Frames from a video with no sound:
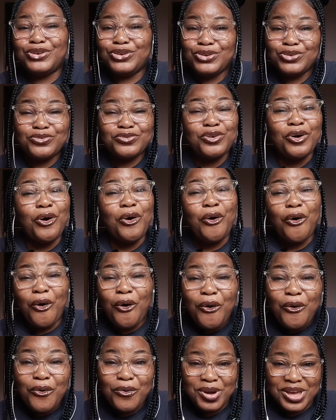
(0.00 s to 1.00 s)
thank you for
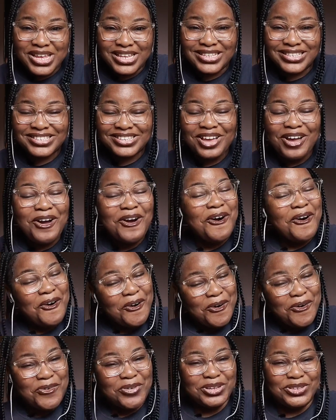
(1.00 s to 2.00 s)
always,
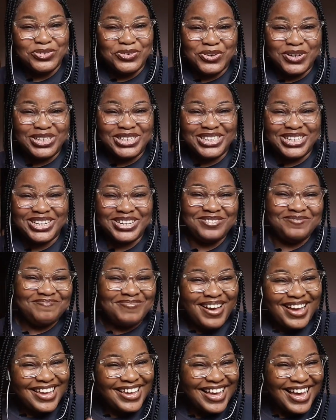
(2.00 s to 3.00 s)
always
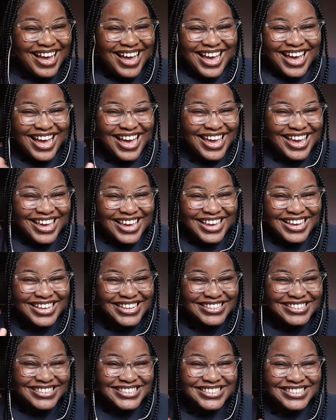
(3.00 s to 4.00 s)
watching. Bye,
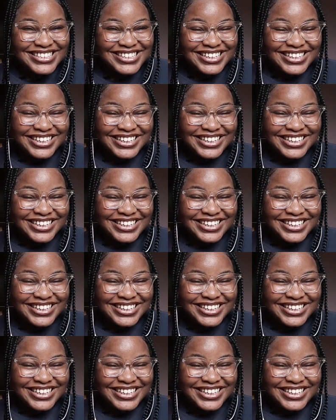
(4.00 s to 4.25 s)
guys.